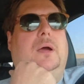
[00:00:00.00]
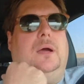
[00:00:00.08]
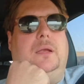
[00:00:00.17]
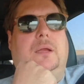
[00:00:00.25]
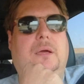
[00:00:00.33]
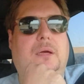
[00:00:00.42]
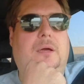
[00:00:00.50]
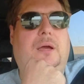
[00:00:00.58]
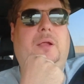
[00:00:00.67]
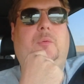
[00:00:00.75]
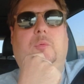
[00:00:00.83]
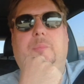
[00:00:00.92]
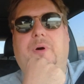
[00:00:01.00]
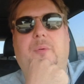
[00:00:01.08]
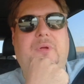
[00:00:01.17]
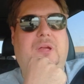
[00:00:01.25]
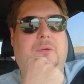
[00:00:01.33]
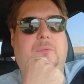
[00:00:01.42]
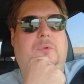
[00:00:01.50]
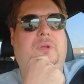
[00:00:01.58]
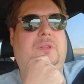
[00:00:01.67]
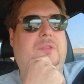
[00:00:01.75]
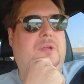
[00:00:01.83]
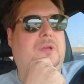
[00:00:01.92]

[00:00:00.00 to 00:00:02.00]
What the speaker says: And I will bomb in with